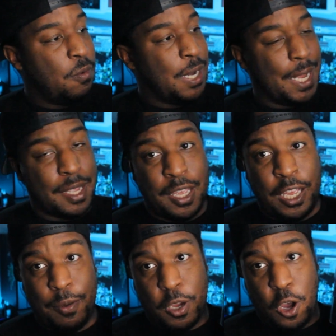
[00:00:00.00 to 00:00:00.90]
We got
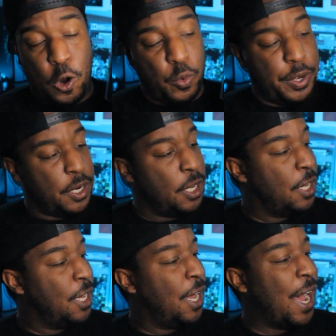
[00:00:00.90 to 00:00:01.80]
Keep Going.
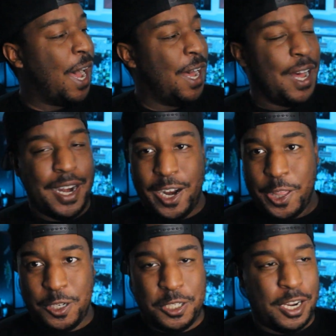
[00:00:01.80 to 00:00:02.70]

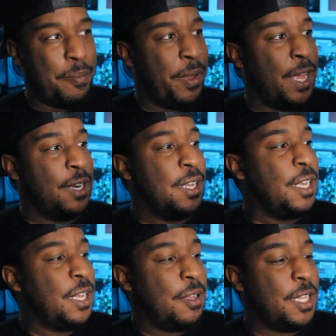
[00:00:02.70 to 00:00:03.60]
Another Jumpman.
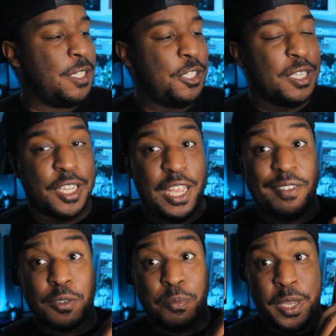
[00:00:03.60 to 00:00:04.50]
This just
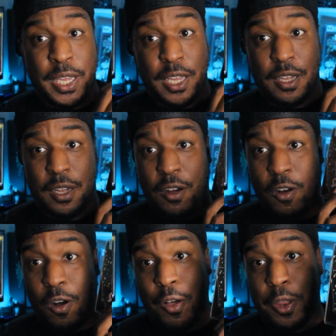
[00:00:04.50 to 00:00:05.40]
gives me
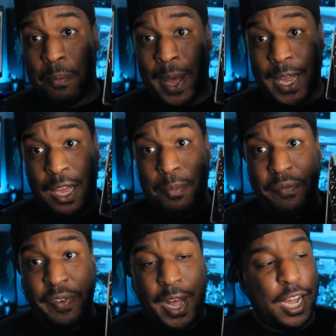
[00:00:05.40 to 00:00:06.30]
all the Miami
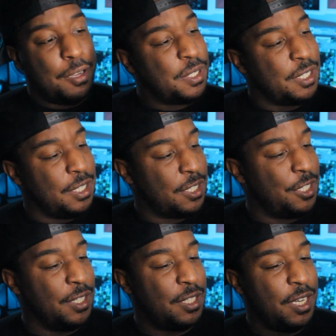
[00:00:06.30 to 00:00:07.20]
vibes. It's
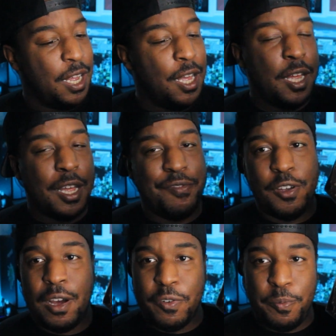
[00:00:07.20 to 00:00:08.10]
just, if
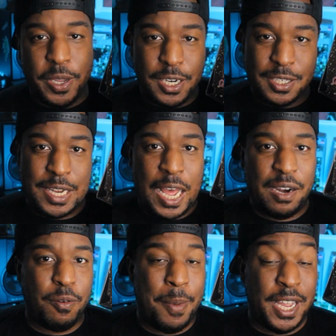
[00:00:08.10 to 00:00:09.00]
you ever been inside
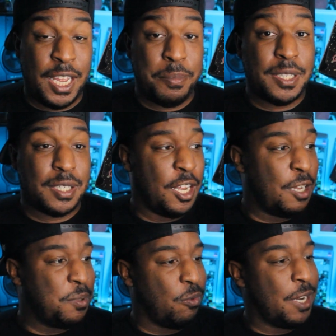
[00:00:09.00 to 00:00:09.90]
of a Miami
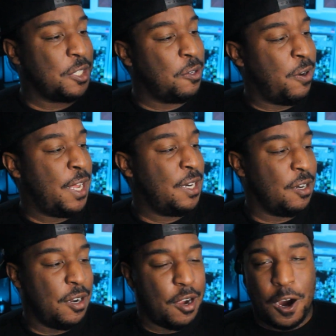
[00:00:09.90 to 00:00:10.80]
Subs restaurant,
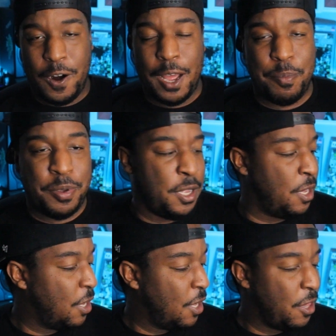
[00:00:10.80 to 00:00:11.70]
RIP.
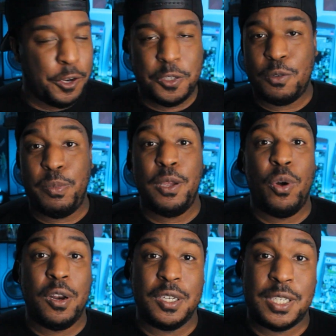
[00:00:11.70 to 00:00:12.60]
There used to be
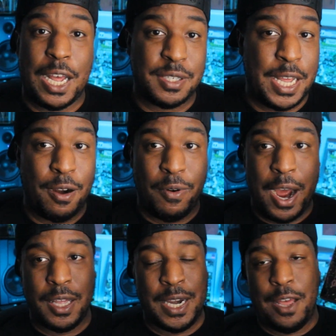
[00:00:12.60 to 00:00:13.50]
one on the south side of
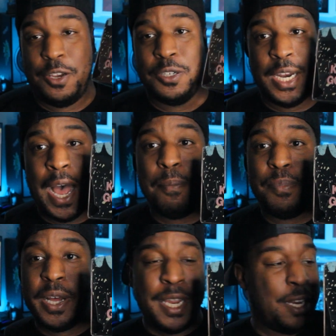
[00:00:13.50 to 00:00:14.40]
Raleigh. Now there's not.
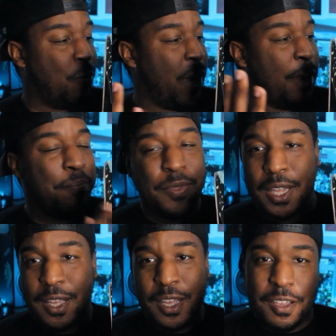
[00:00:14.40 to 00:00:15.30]
But anyway, if
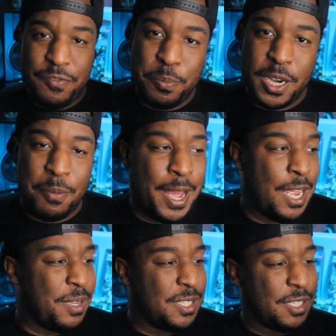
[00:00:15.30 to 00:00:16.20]
you've been to
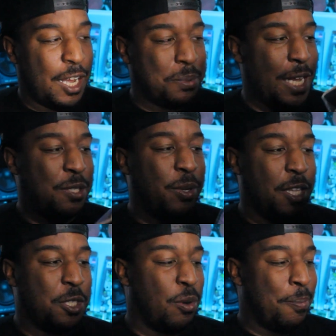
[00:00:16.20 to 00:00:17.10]
Miami Subs, that's what
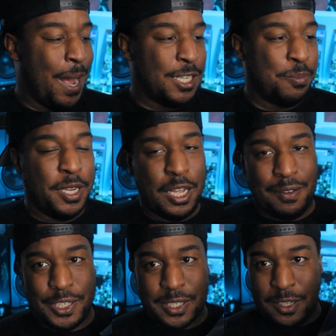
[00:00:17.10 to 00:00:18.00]
this reminds me of.
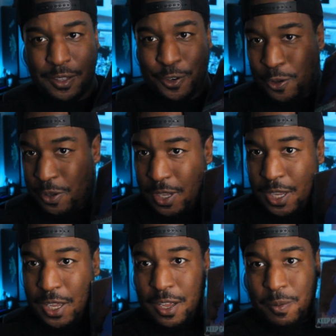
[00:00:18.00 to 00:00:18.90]
Just the little
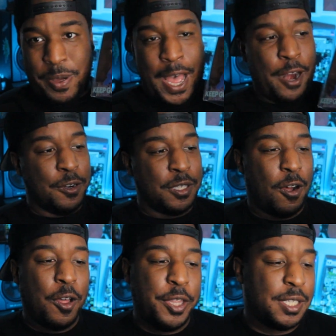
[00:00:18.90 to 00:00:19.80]
patterns.
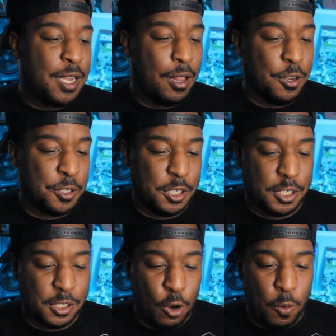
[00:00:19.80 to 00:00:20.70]
All these colors are
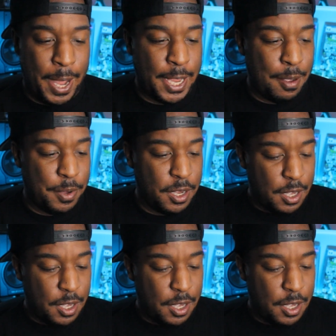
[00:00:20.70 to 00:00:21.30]
just so Miami.